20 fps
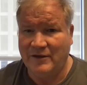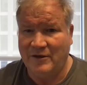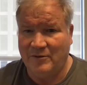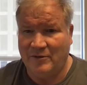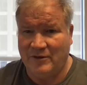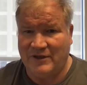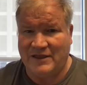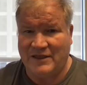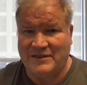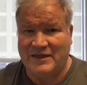
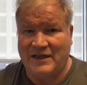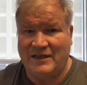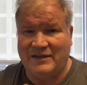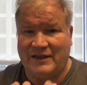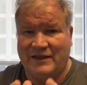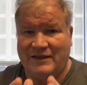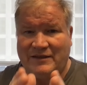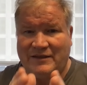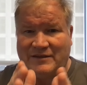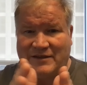but they said
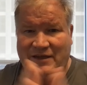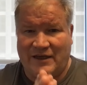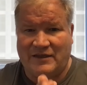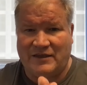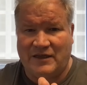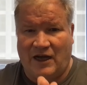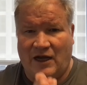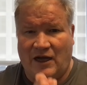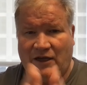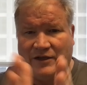that
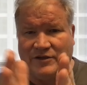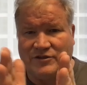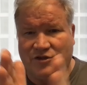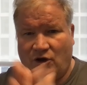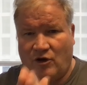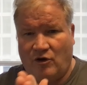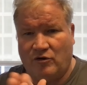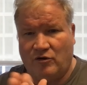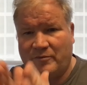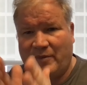TikTok is
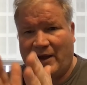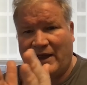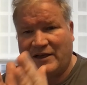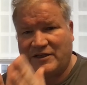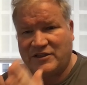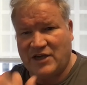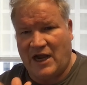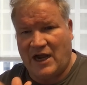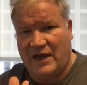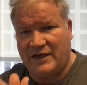owned by a
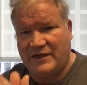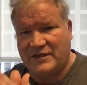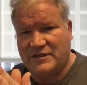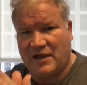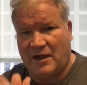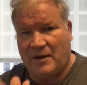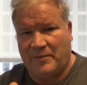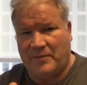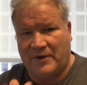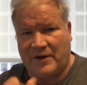Chinese
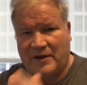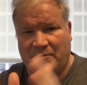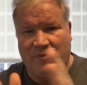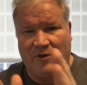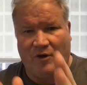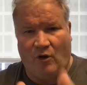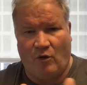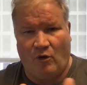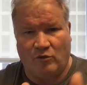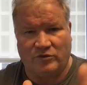company
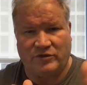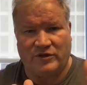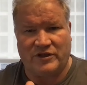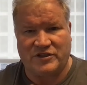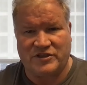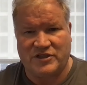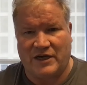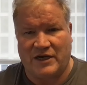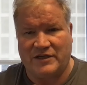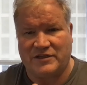beholden to the
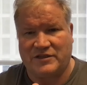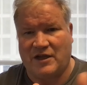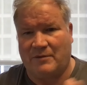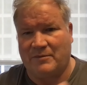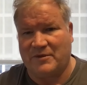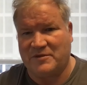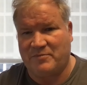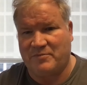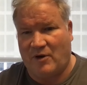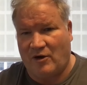Chinese
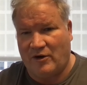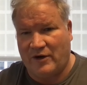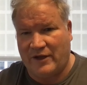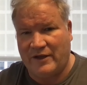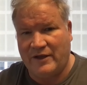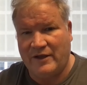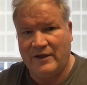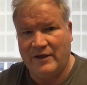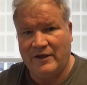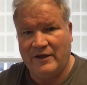Communist
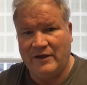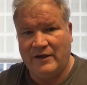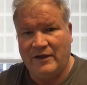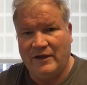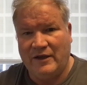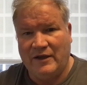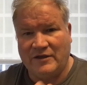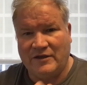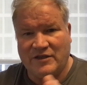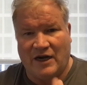Party.
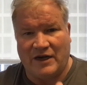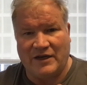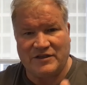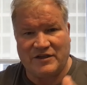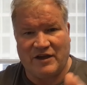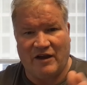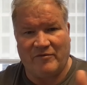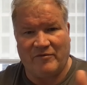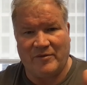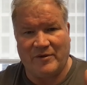Chinese
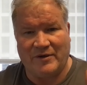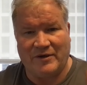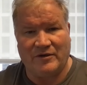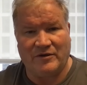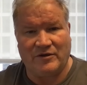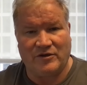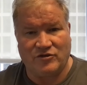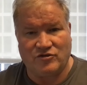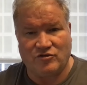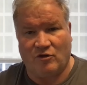government
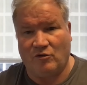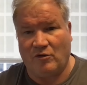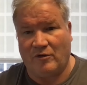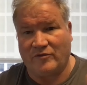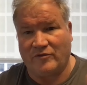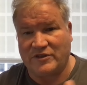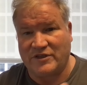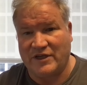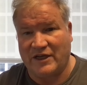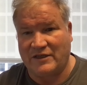control
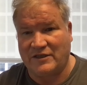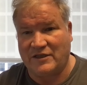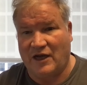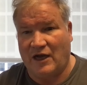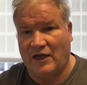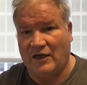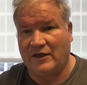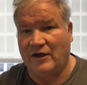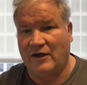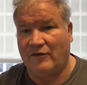over
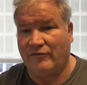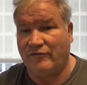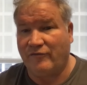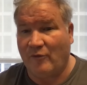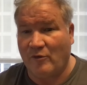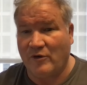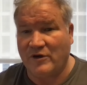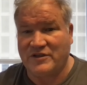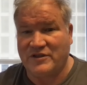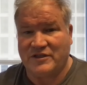TikTok
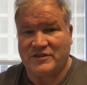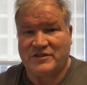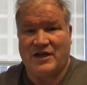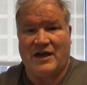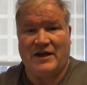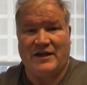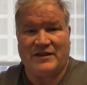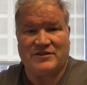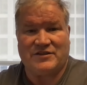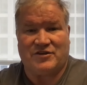affords the
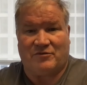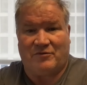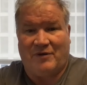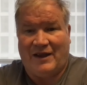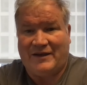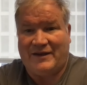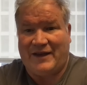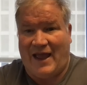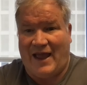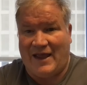Chinese
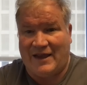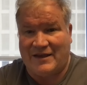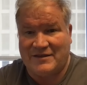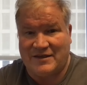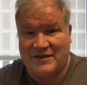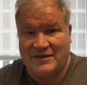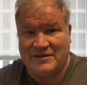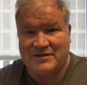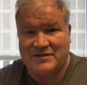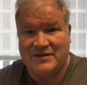direct
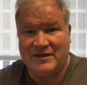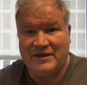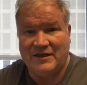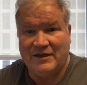access